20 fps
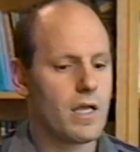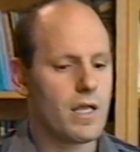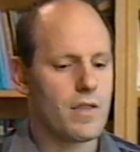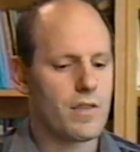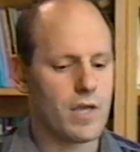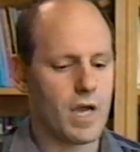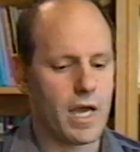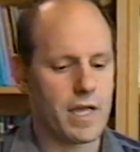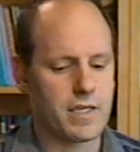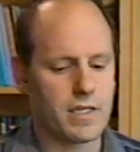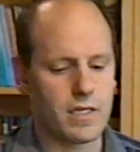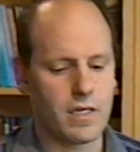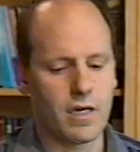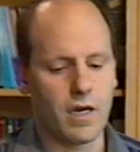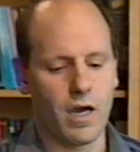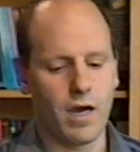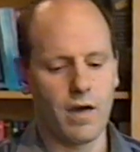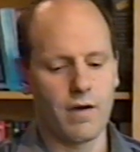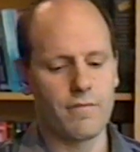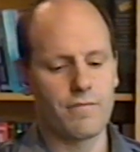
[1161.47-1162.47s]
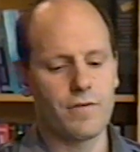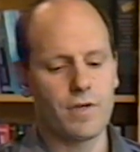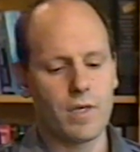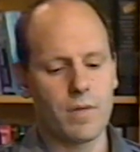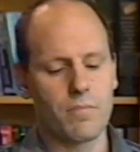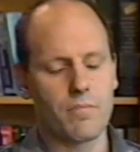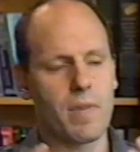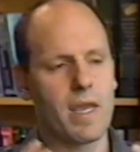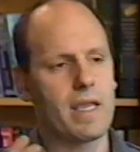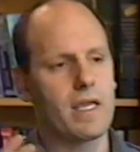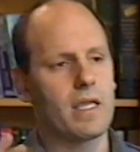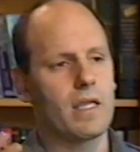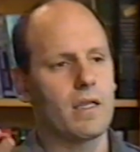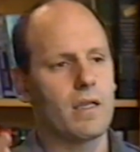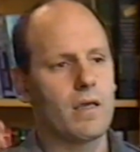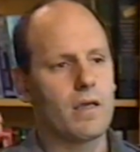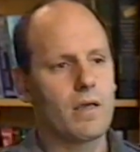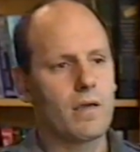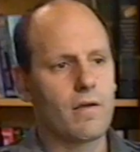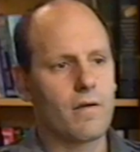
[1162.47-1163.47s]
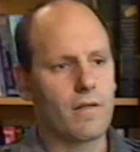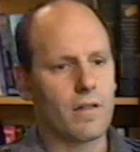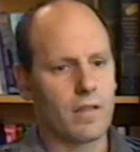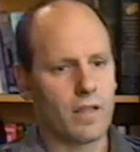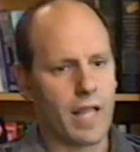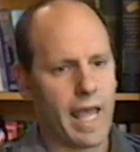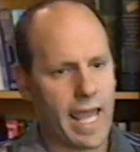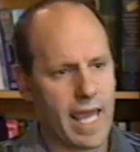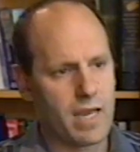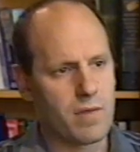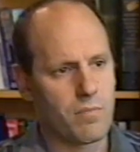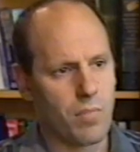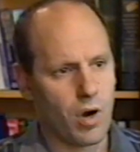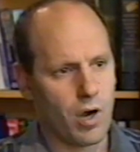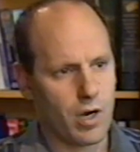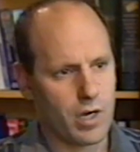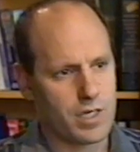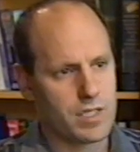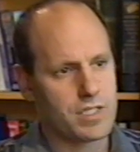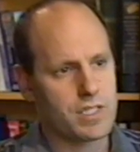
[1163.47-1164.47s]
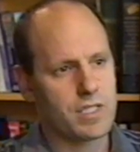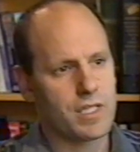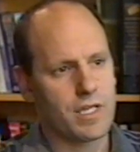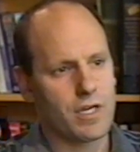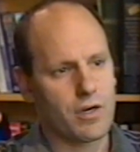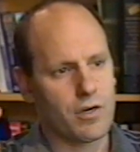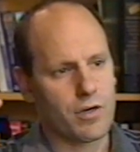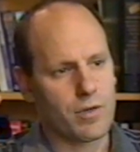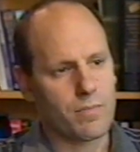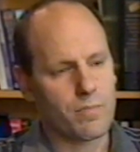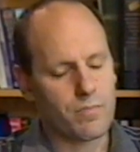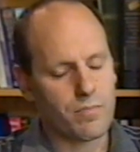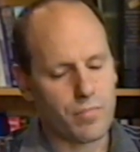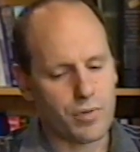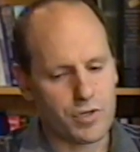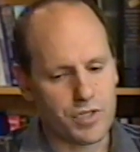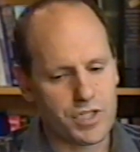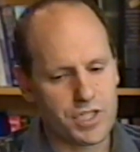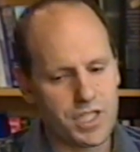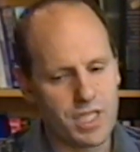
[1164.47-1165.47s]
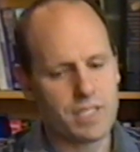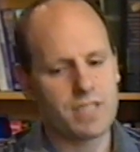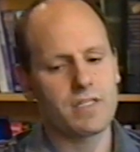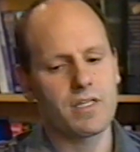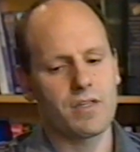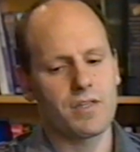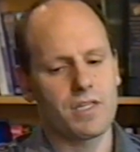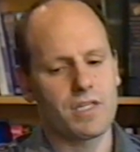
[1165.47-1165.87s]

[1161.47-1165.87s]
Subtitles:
The idea of making landmarks that are persistent,